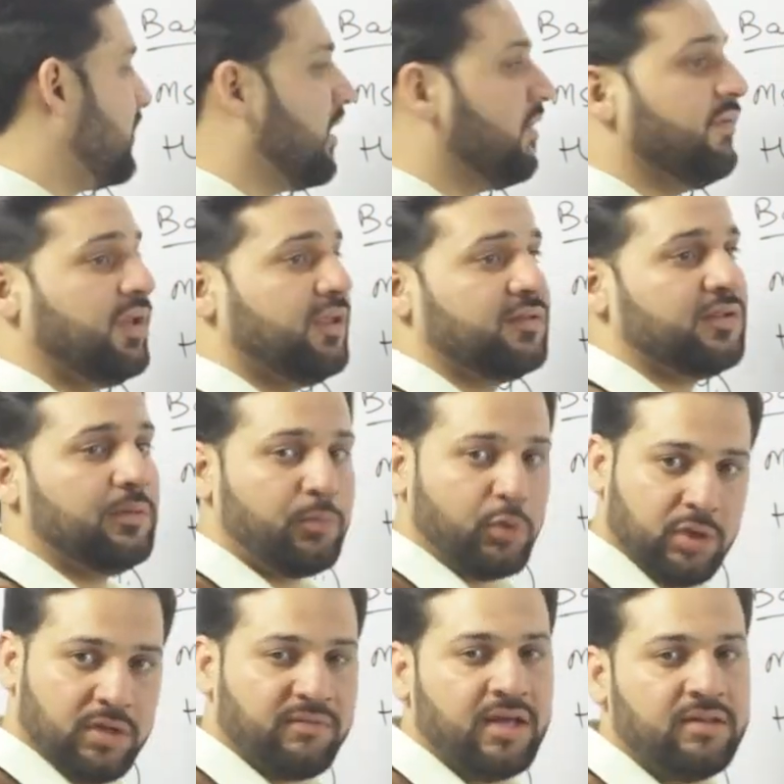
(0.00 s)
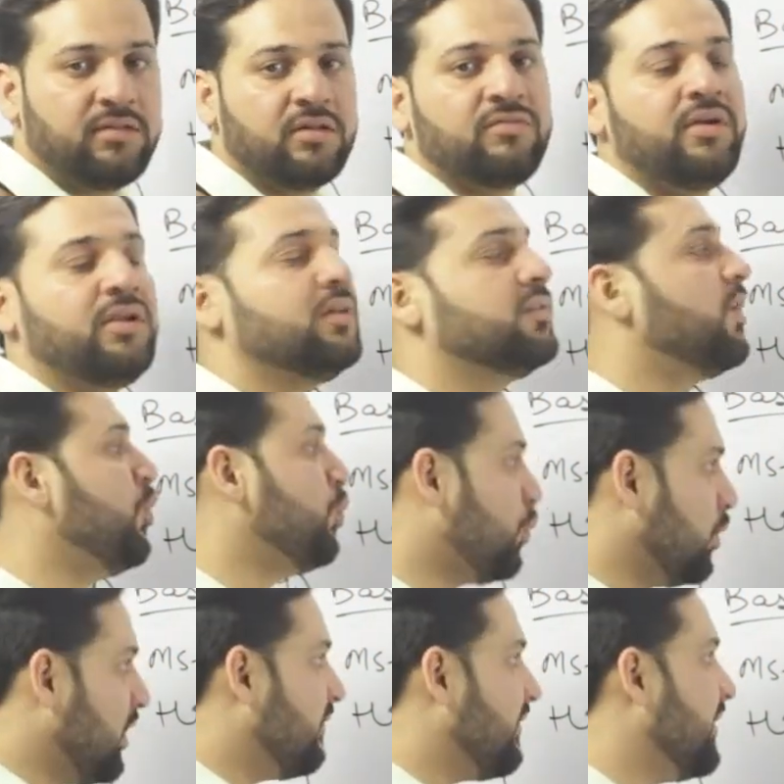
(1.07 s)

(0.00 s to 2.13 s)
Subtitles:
There are various input devices, various output